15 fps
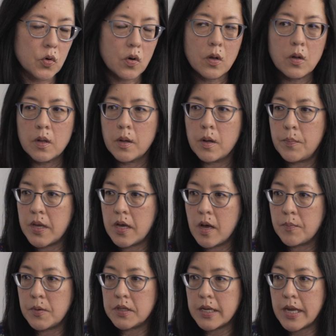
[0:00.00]
all a bit
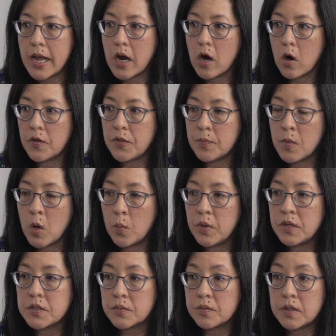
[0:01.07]
up in the air at the
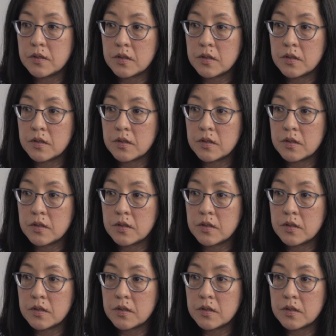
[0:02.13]
moment with the